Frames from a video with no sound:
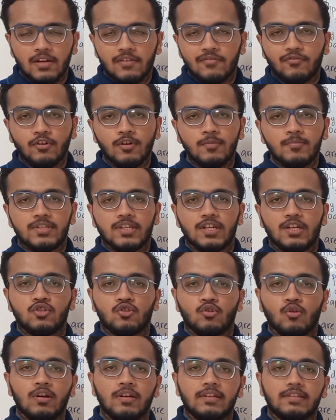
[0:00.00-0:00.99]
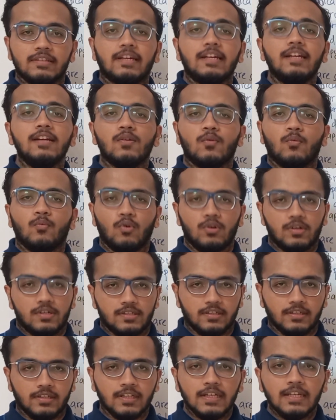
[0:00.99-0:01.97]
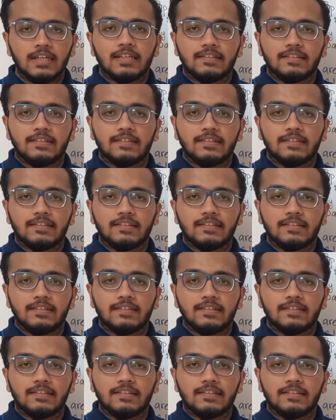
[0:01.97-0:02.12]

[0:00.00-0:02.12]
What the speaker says: forms a salt and water.